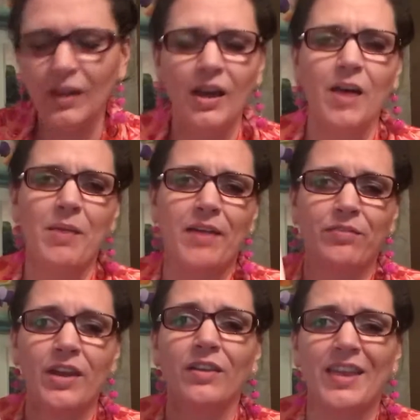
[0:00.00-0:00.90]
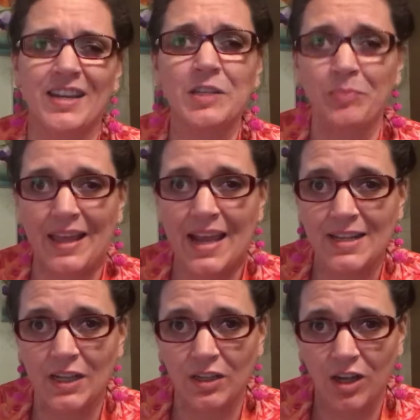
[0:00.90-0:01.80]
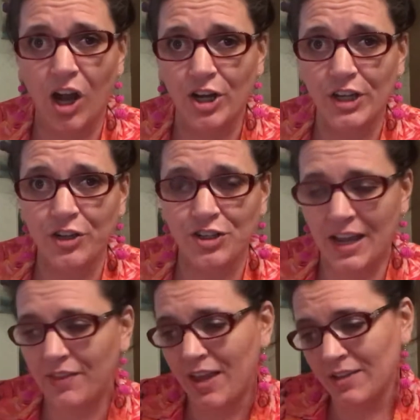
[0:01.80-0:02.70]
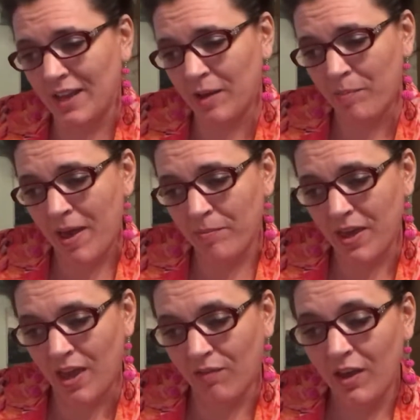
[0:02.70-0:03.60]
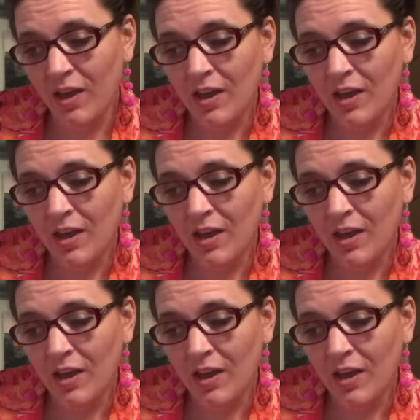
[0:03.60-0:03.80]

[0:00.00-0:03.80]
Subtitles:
I've read on that explains hard to understand things, like a pet peeve.